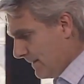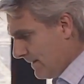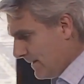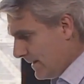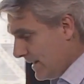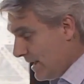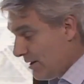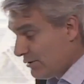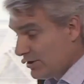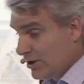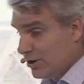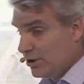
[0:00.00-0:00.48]

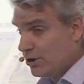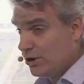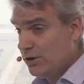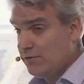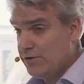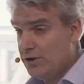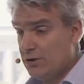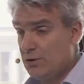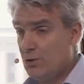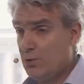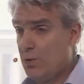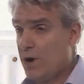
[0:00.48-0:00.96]
Now, I don't know if
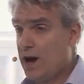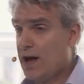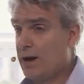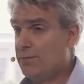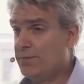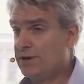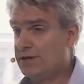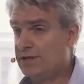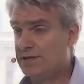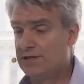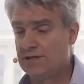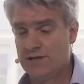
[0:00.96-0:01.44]
you're aware,
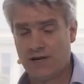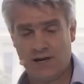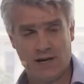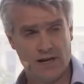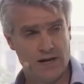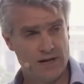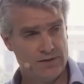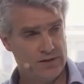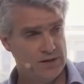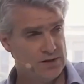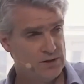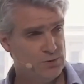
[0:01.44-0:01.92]
but
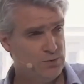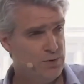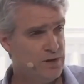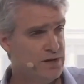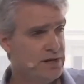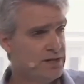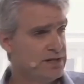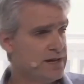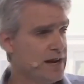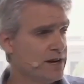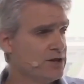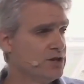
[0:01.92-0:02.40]
this
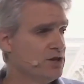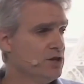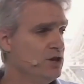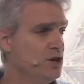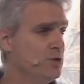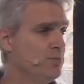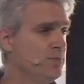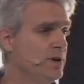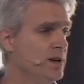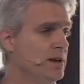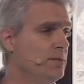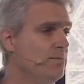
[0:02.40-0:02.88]
week is actually
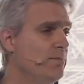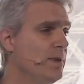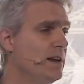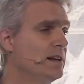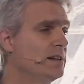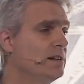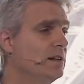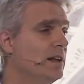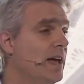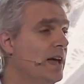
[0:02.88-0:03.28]
European Mental